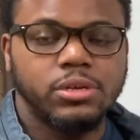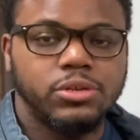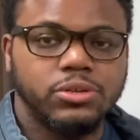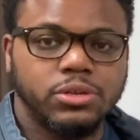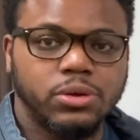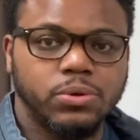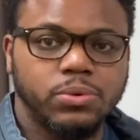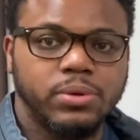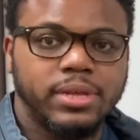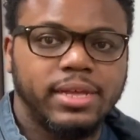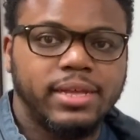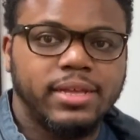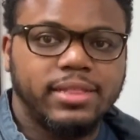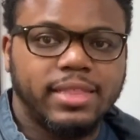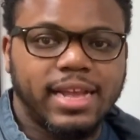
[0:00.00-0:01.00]
So
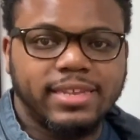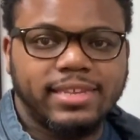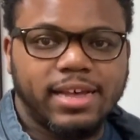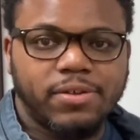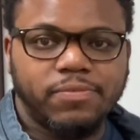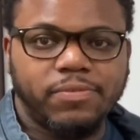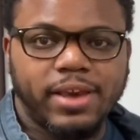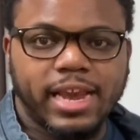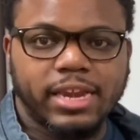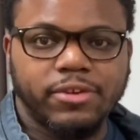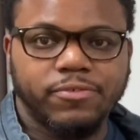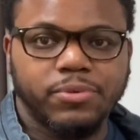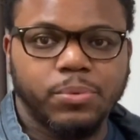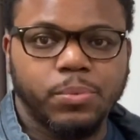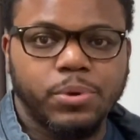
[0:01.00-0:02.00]
that's how
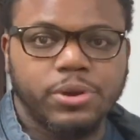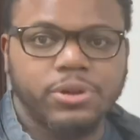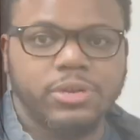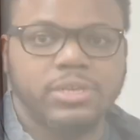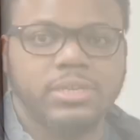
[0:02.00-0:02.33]
factoring works.